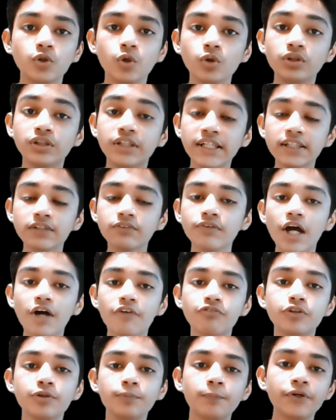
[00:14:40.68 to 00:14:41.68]
So this we
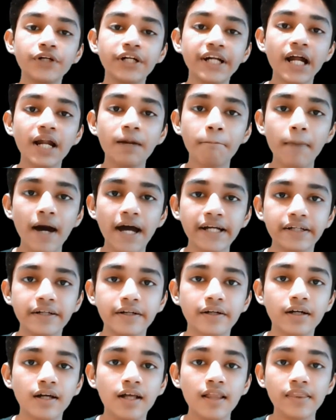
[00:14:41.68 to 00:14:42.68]
have to put in our
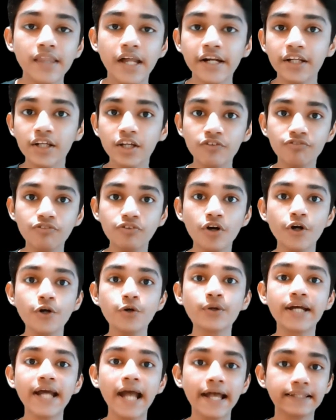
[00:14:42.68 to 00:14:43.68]
mind that if you
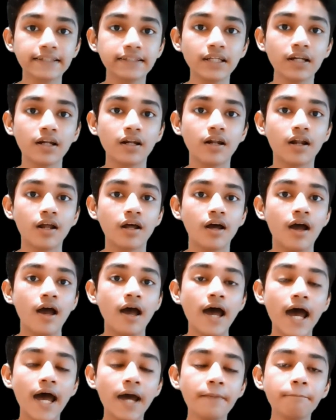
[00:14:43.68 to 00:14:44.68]
want to castle
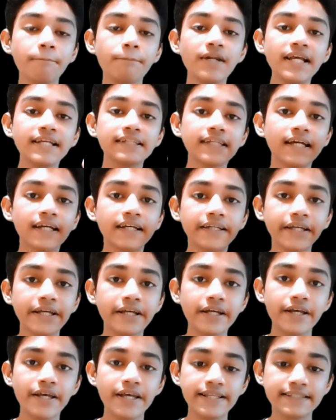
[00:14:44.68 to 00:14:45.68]
and place a
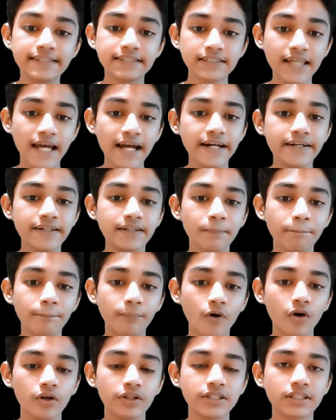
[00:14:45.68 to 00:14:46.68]
king inside the
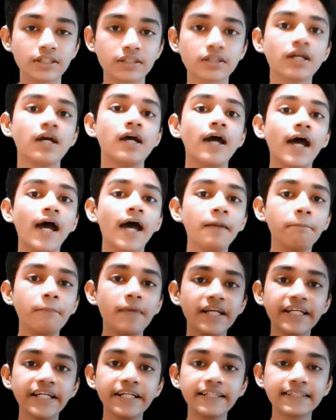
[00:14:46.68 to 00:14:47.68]
pawns and
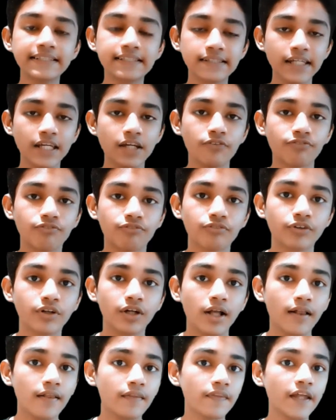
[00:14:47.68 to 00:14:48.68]
make it safe,
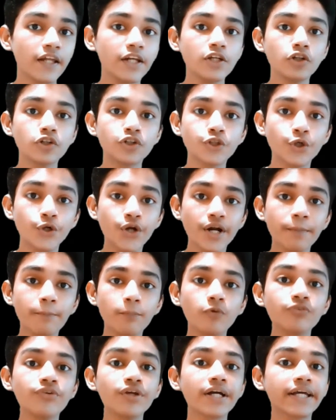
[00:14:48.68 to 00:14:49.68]
then you
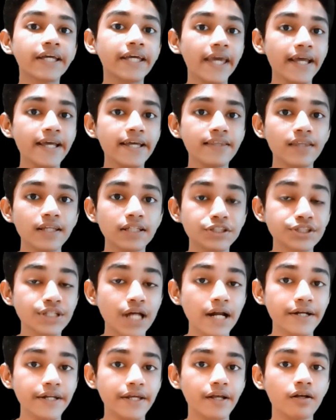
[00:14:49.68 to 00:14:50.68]
shouldn't move the king in the
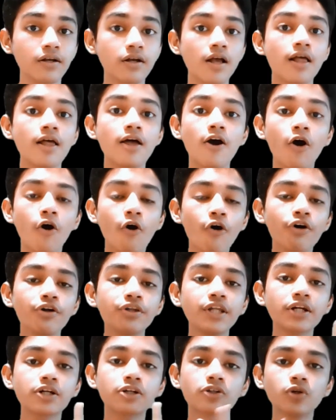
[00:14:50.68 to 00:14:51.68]
starting
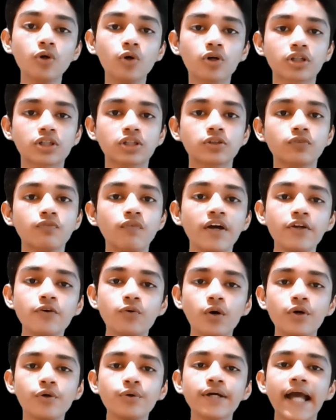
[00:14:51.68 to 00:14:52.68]
or the rooks where
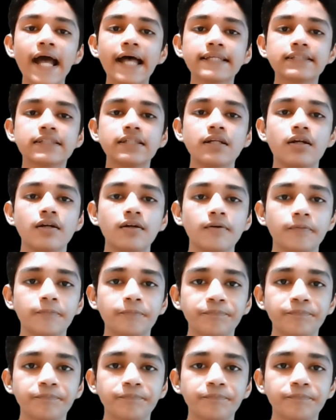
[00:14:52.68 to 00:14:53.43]
you want to castle.